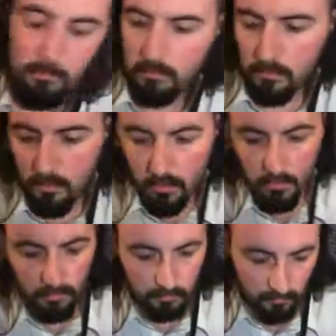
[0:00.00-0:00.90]

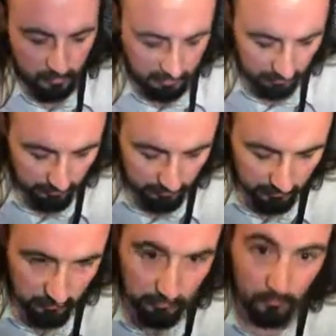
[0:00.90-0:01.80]
harder plastic
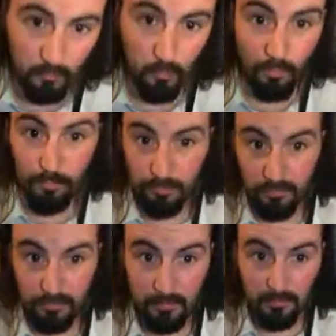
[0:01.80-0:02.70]
than we're used to
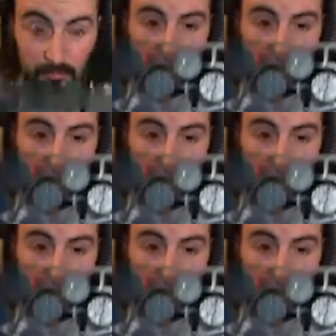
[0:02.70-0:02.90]
seeing from